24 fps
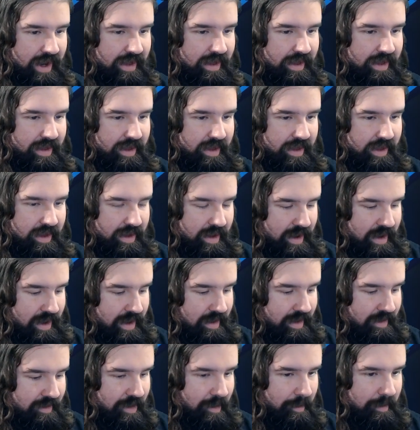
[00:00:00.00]
and
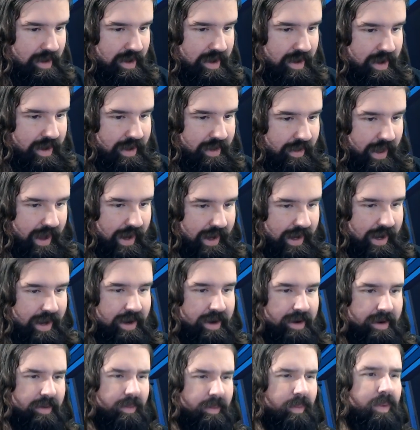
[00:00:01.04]
some of the like
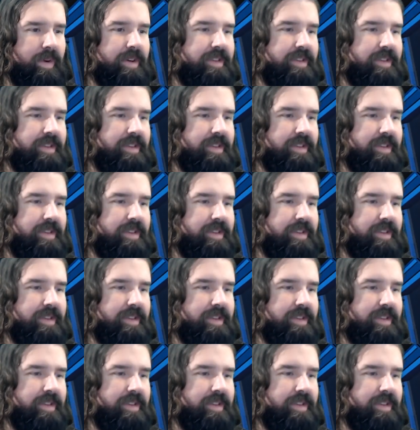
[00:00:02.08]
uh,